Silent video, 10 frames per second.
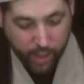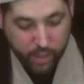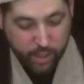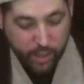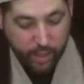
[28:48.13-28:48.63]

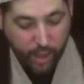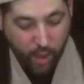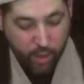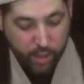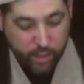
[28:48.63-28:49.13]
and seen
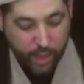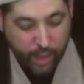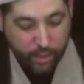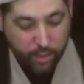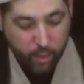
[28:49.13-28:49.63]
how he
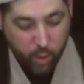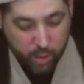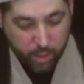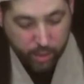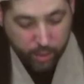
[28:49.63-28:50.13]
died
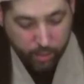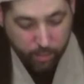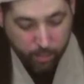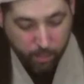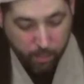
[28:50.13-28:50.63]

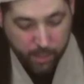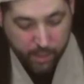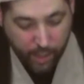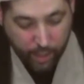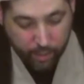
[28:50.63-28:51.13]
thirsty
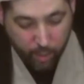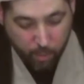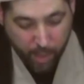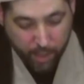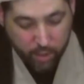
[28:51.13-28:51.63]
beside
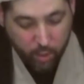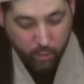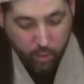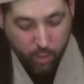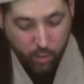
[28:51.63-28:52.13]
the banks
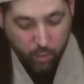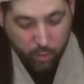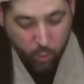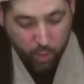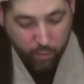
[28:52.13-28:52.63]
of
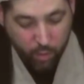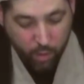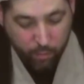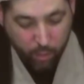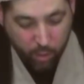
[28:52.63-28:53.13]
the river
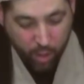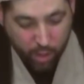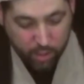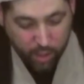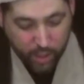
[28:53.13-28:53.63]
of
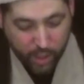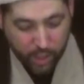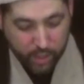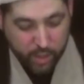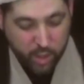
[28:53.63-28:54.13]
Farad,
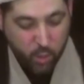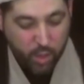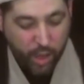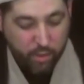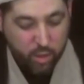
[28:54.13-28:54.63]
then she
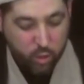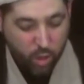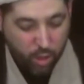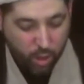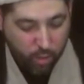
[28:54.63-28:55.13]
would have
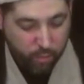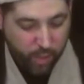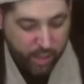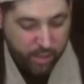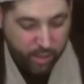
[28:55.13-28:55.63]
struck her
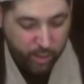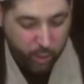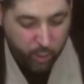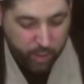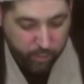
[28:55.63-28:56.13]
face
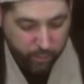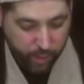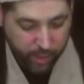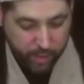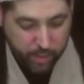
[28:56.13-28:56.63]
in
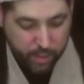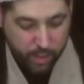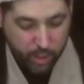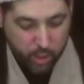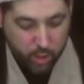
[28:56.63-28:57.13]
grief and
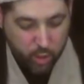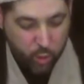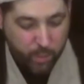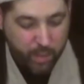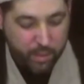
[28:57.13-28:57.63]
tears
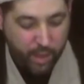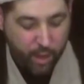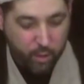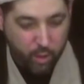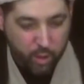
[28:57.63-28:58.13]
streaming
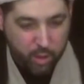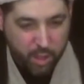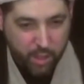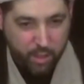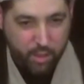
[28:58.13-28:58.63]
down her
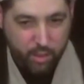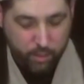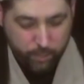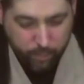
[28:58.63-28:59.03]
cheeks.